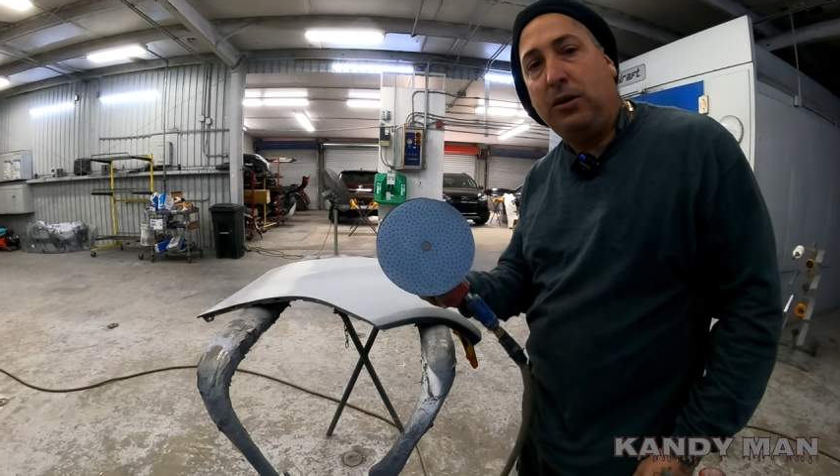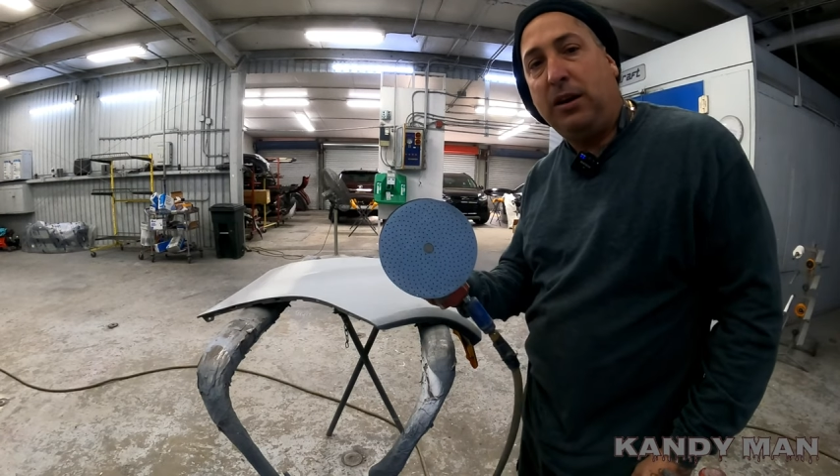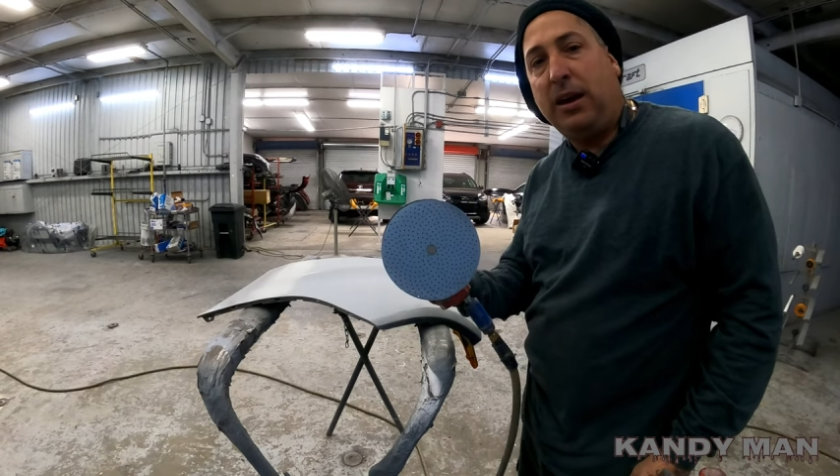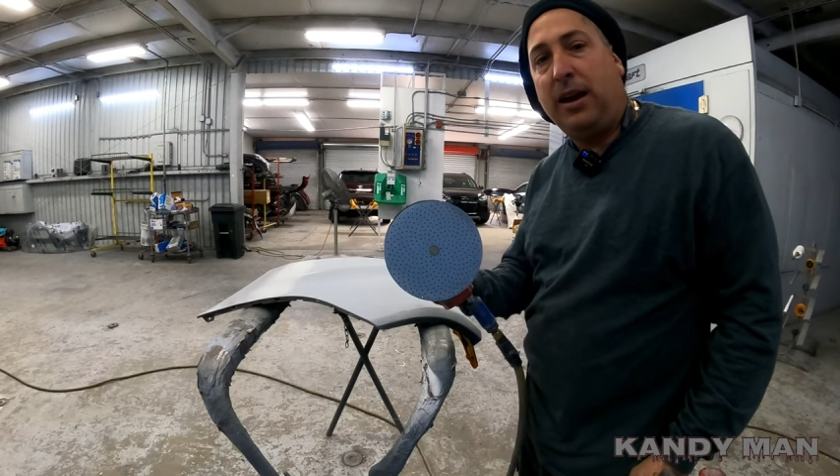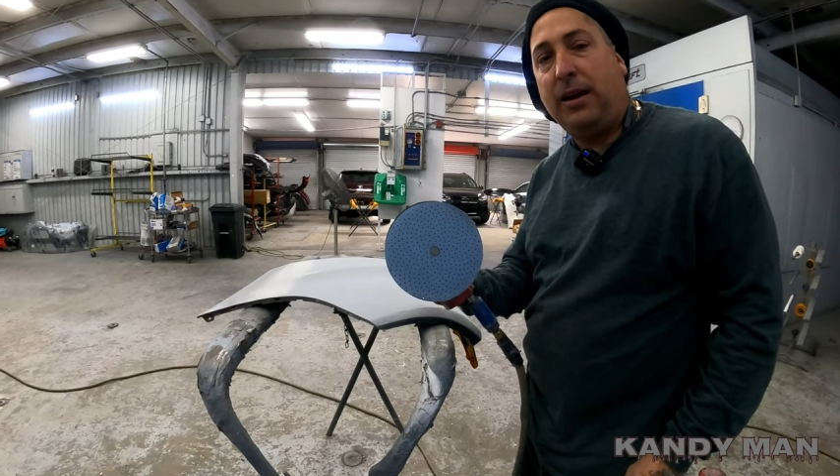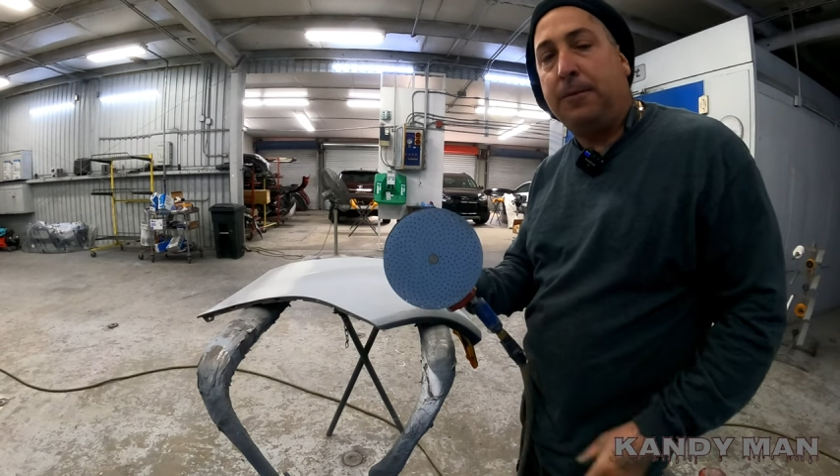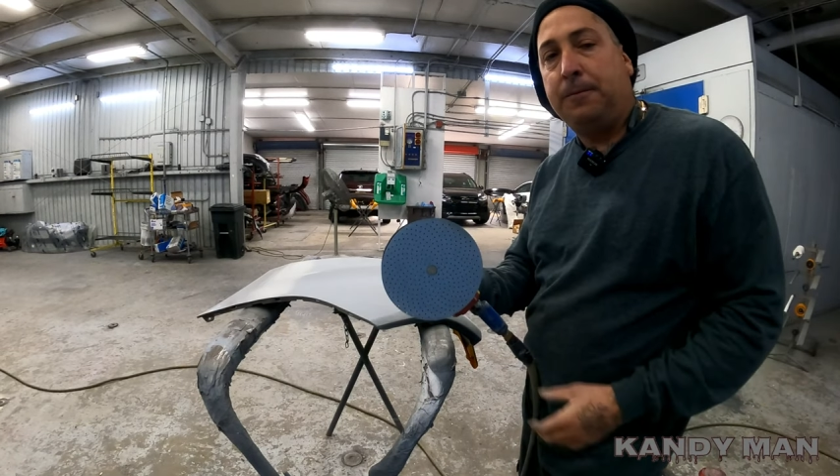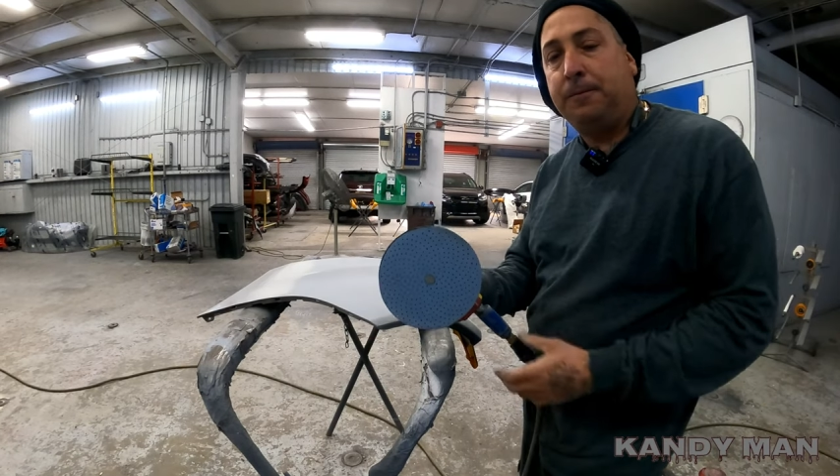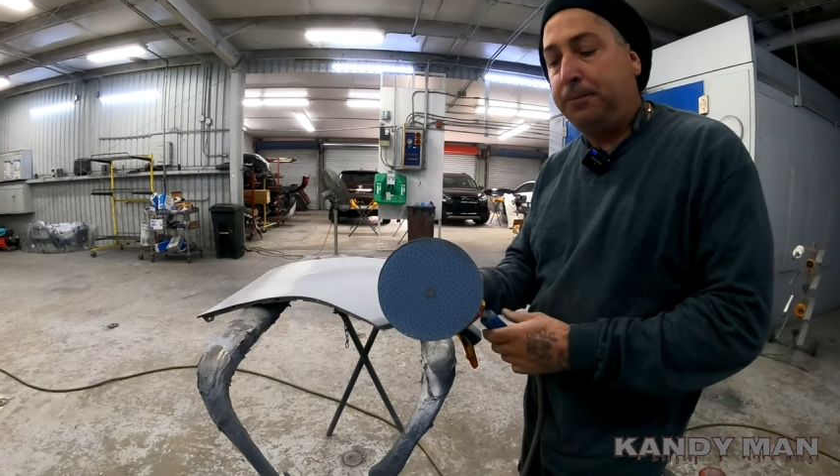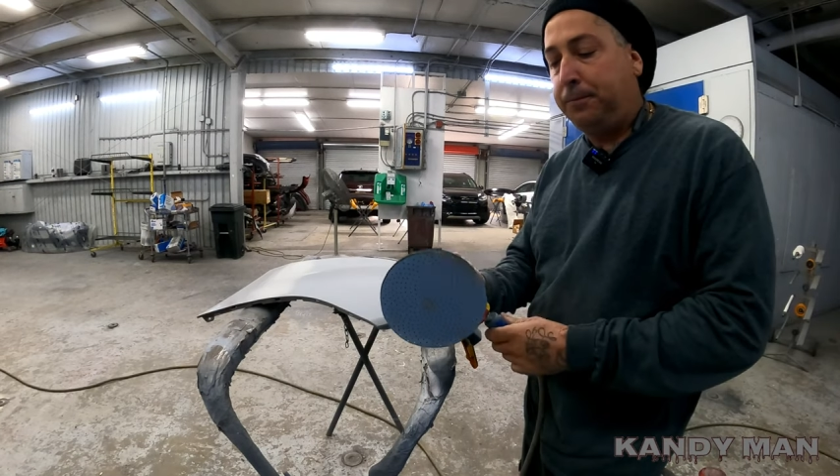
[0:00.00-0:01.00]
DA,
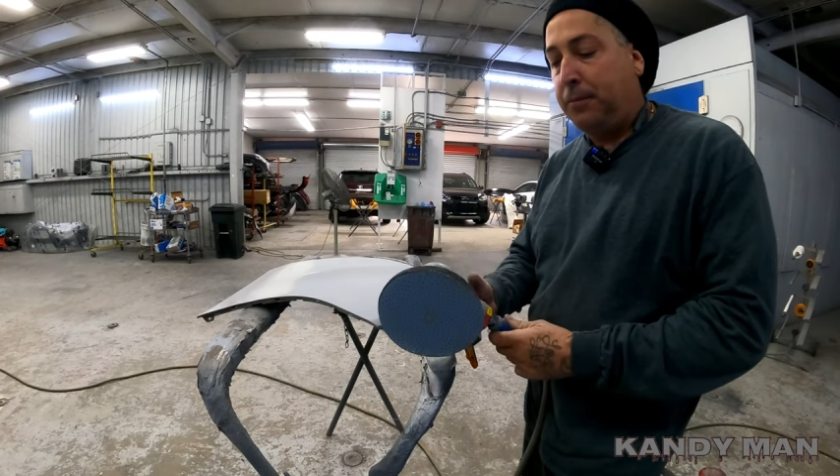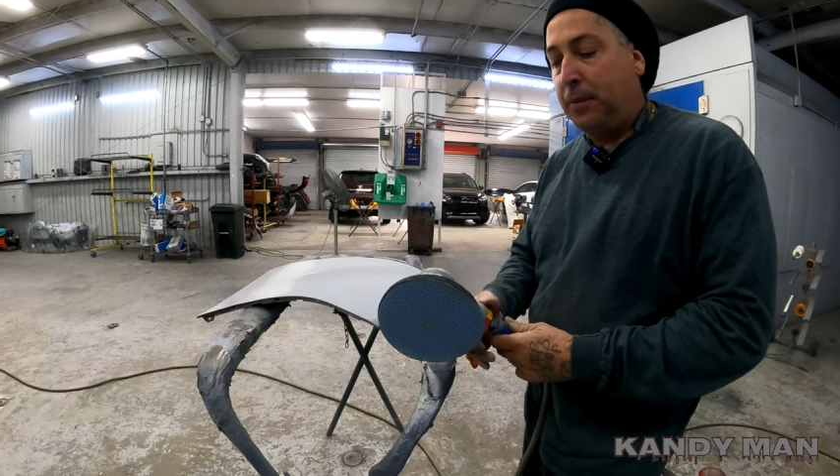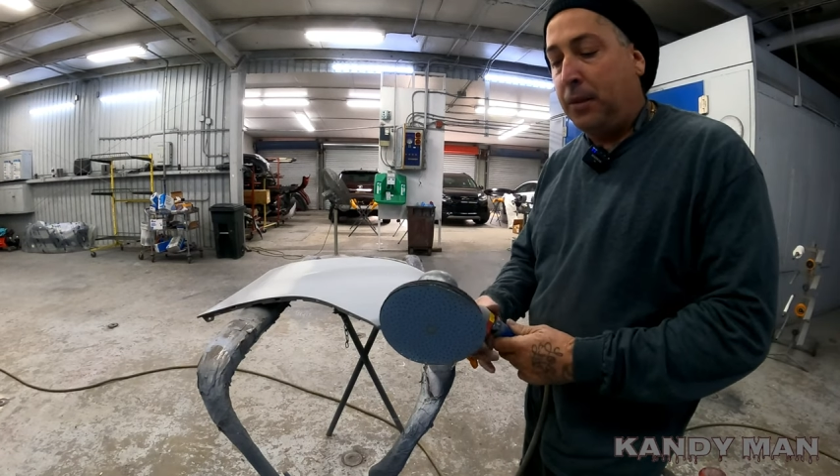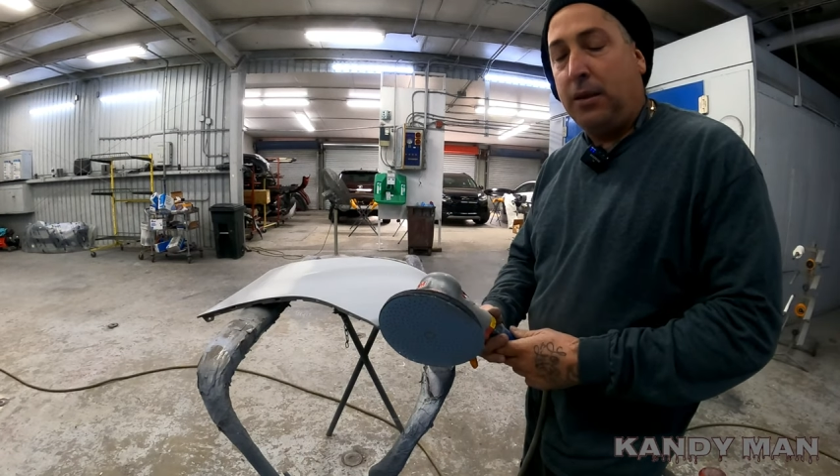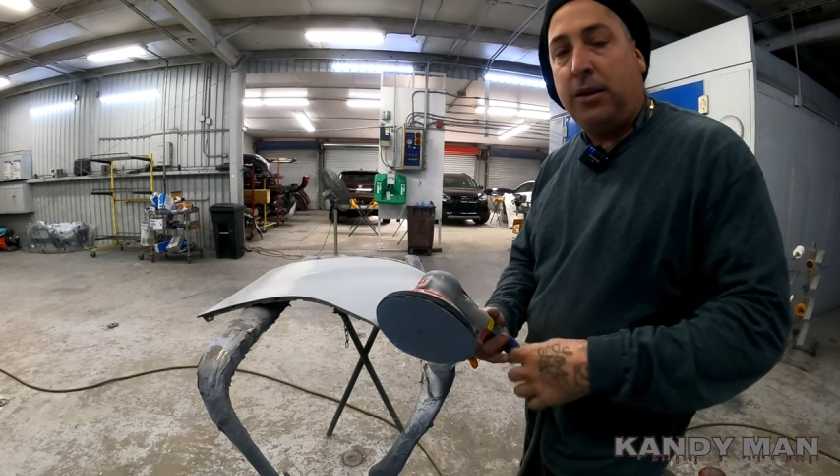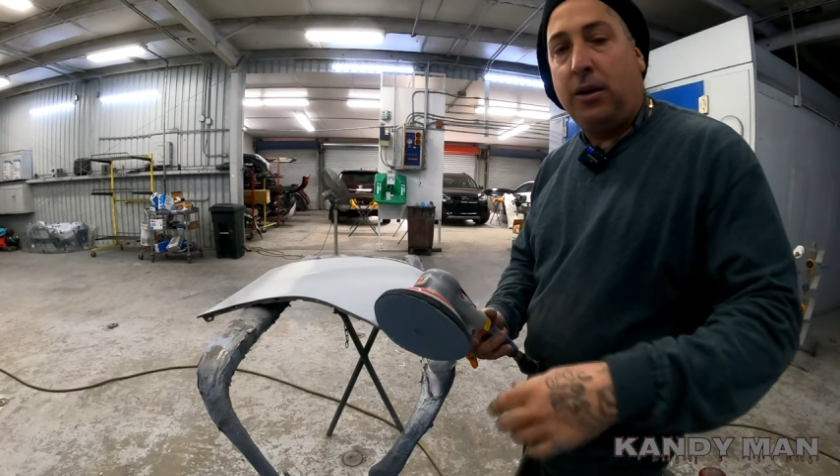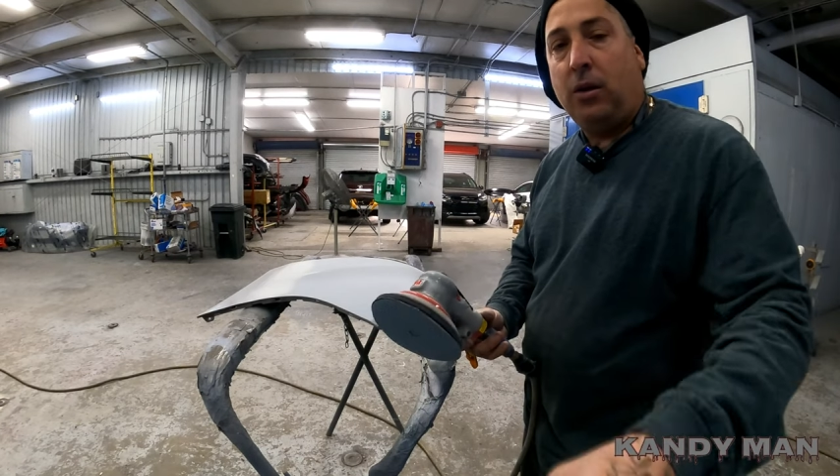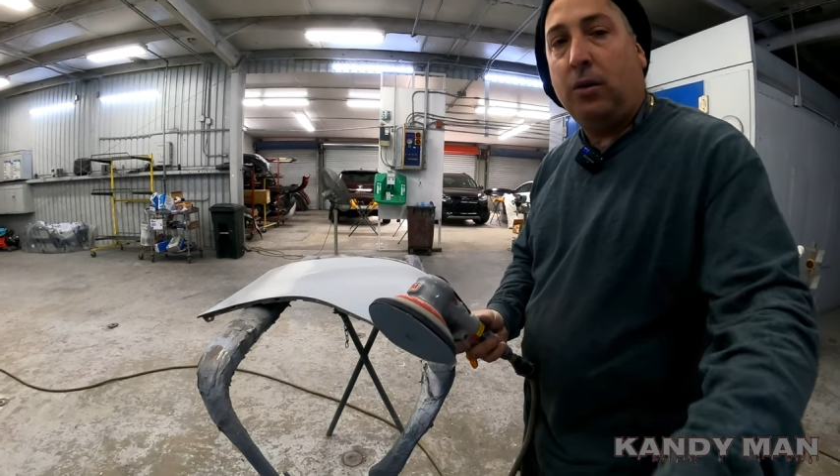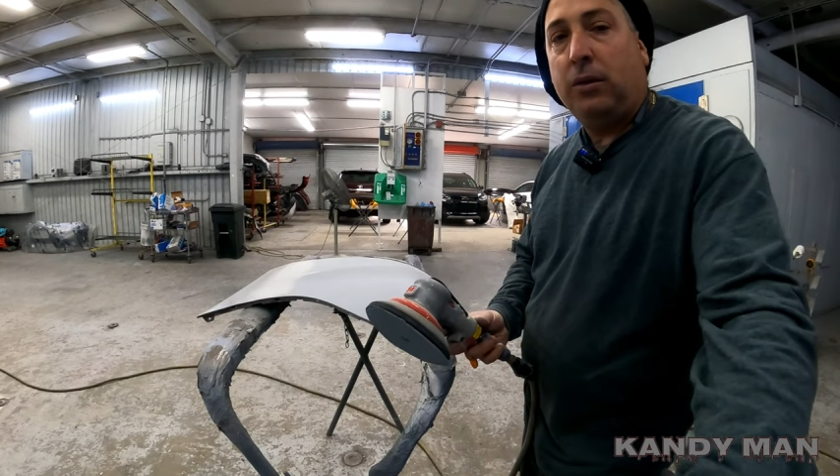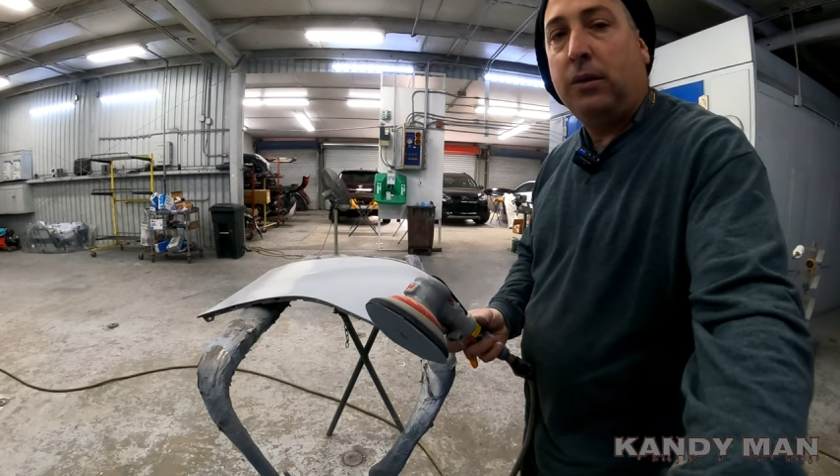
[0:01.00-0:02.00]
you know,